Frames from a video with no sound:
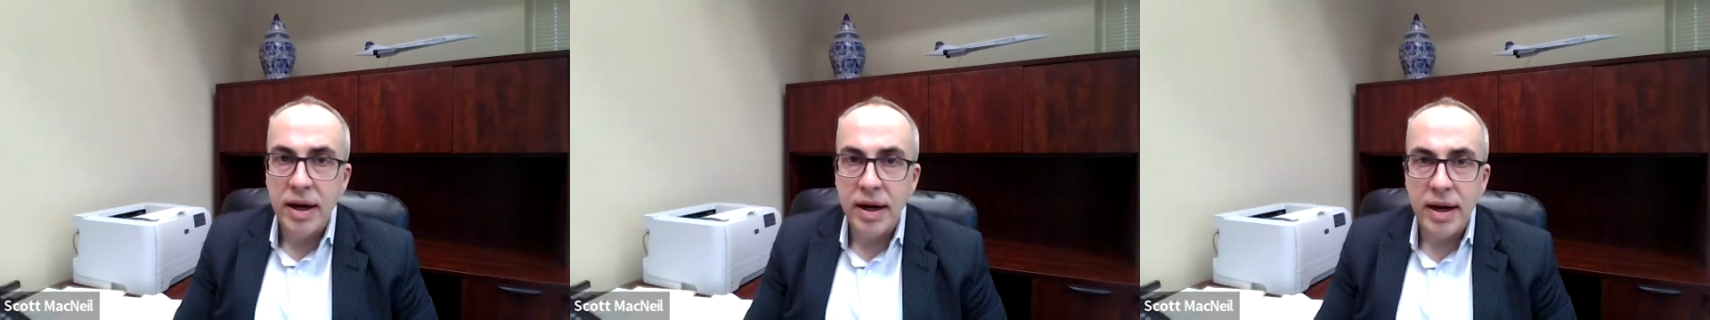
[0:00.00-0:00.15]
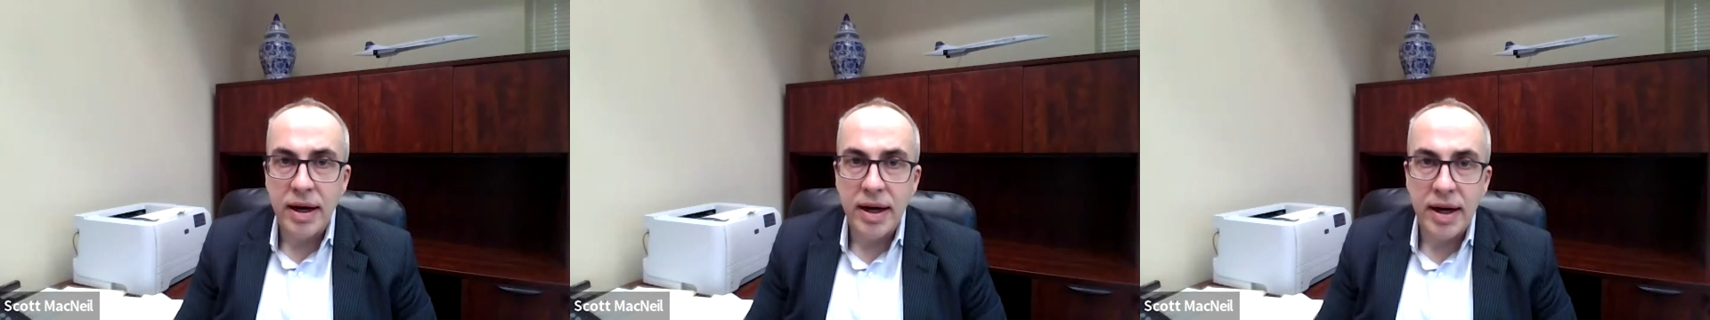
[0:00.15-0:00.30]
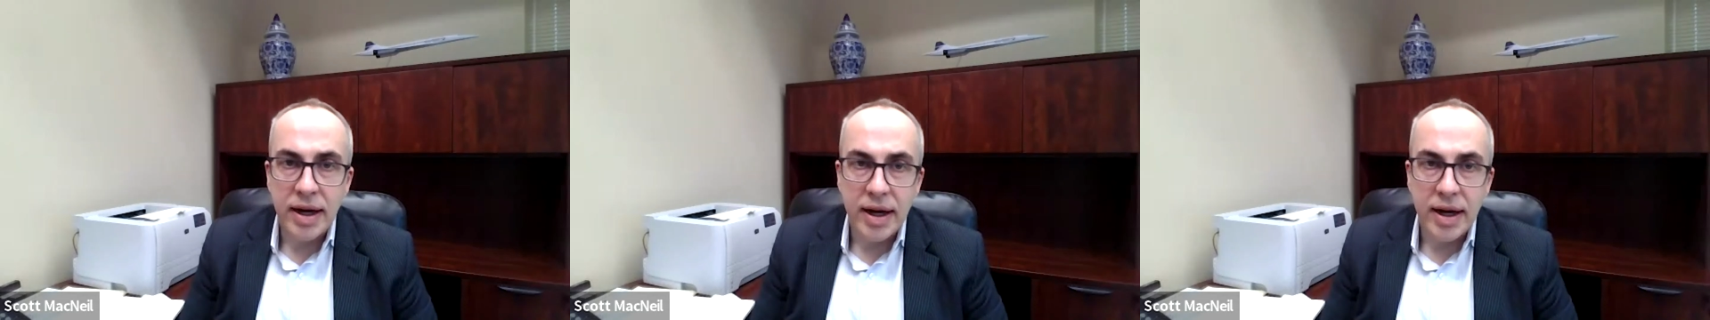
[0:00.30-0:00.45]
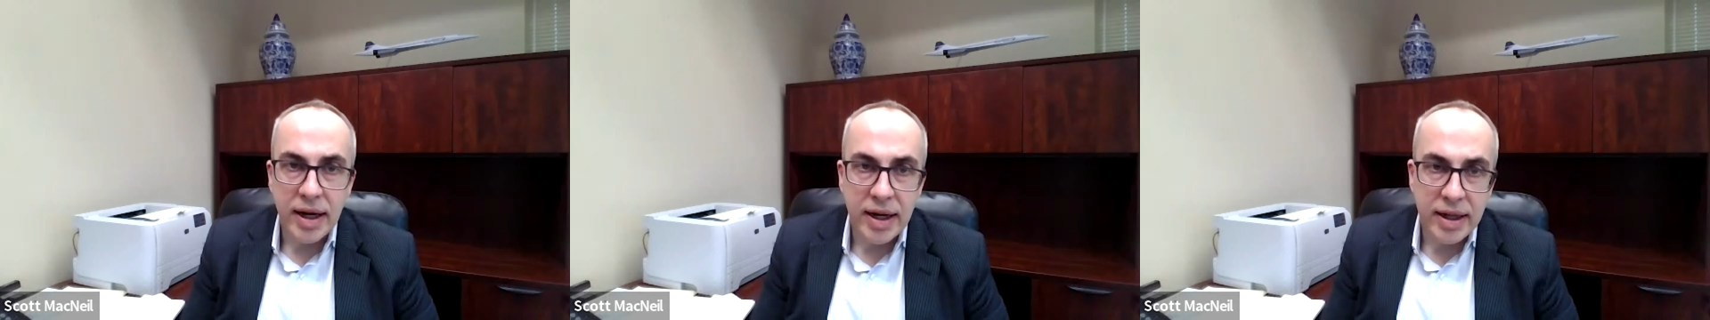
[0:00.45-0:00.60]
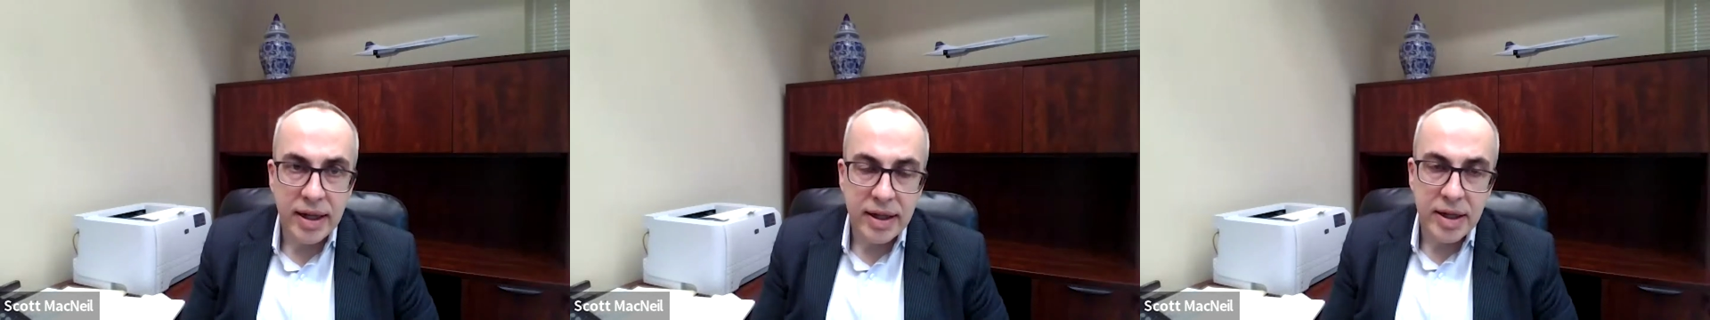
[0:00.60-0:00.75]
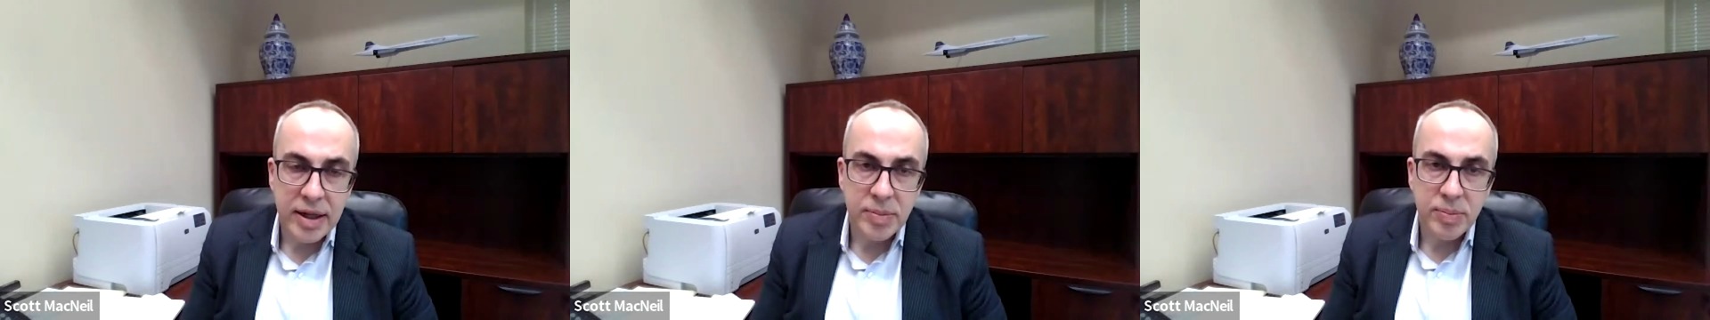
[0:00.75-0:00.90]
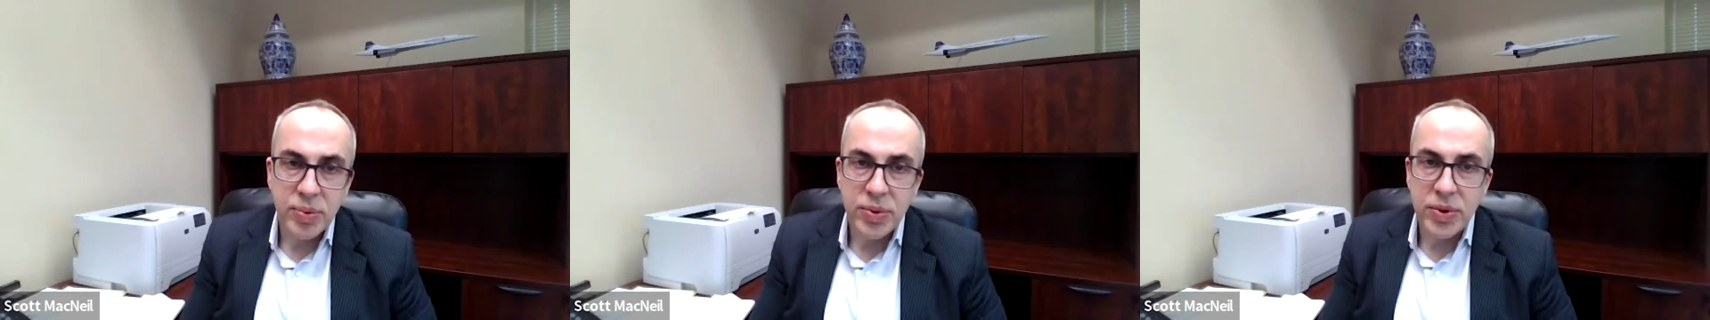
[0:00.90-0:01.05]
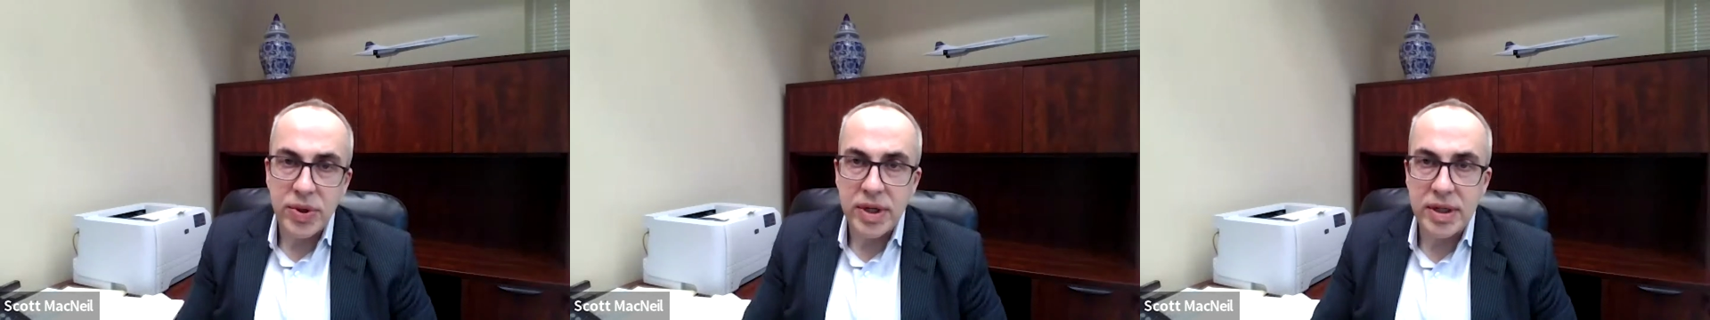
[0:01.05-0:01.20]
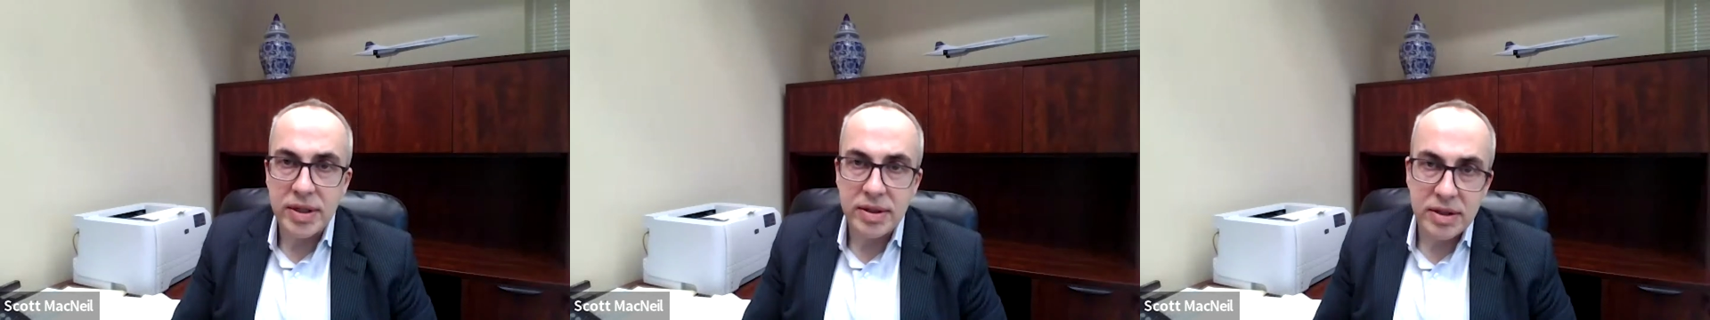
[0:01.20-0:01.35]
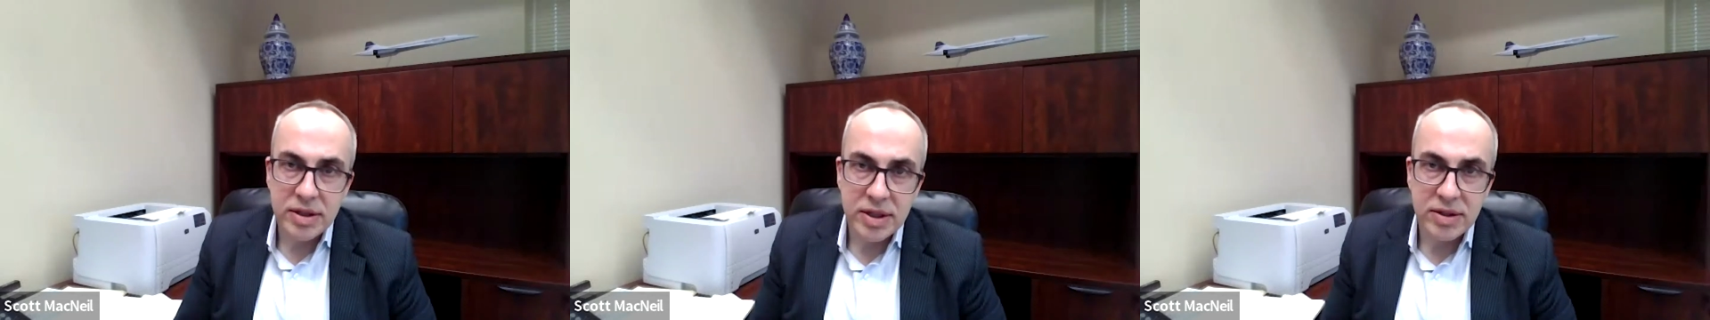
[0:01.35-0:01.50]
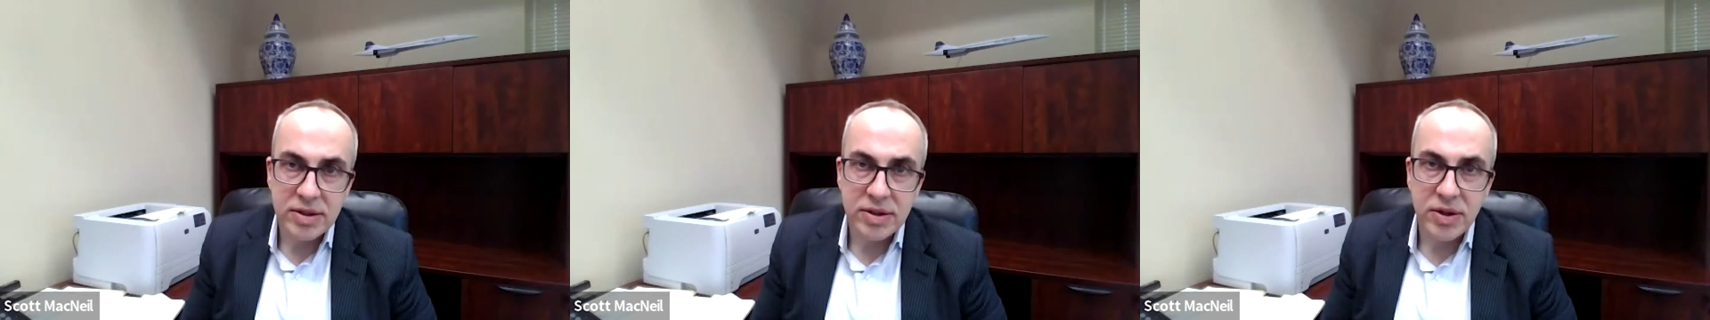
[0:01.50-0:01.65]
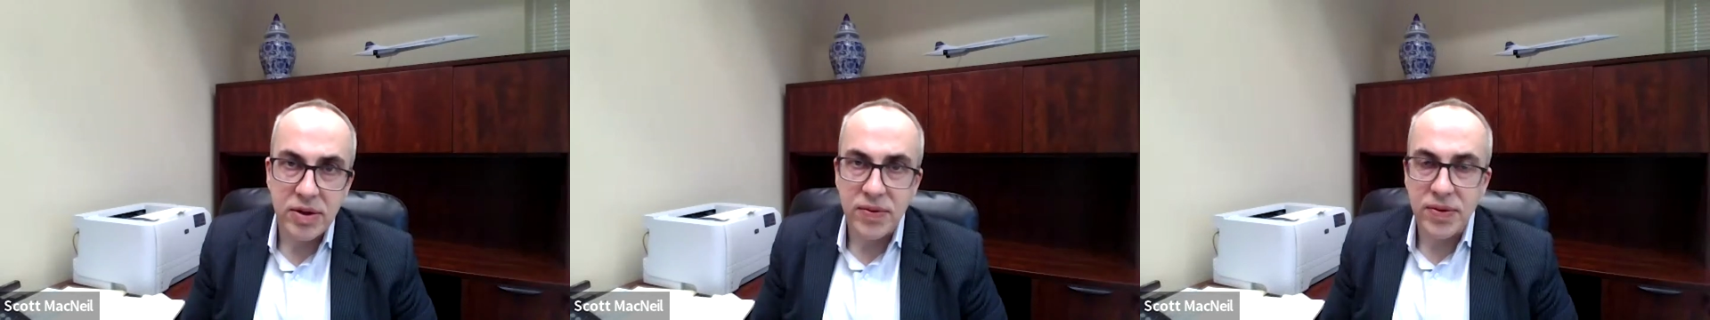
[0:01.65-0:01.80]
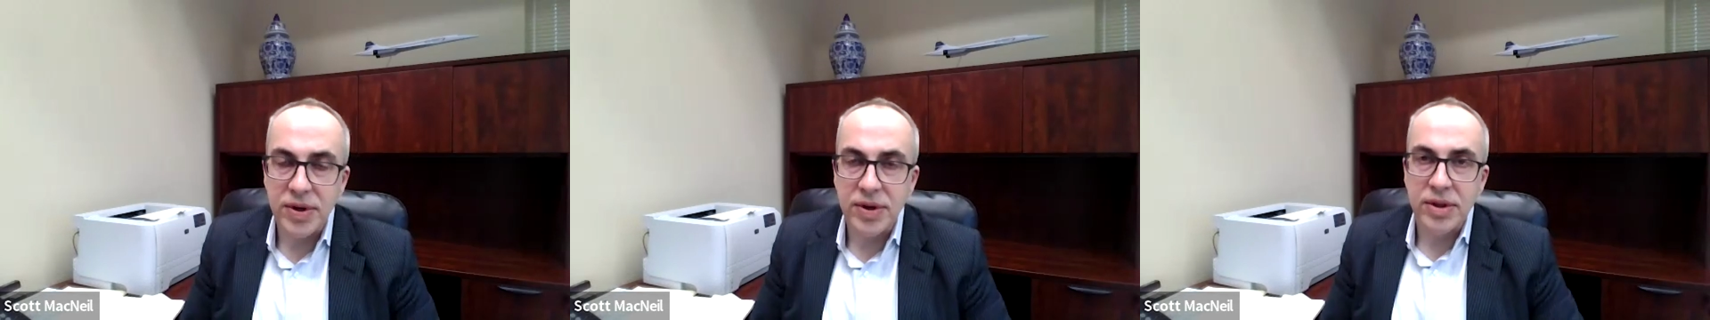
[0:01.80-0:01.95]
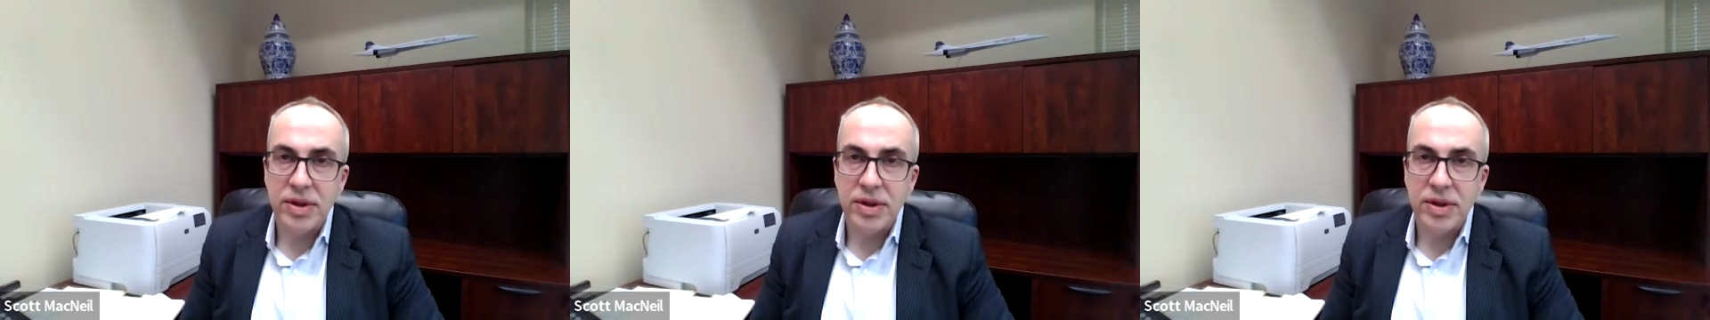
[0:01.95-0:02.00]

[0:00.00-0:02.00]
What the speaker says: They put just over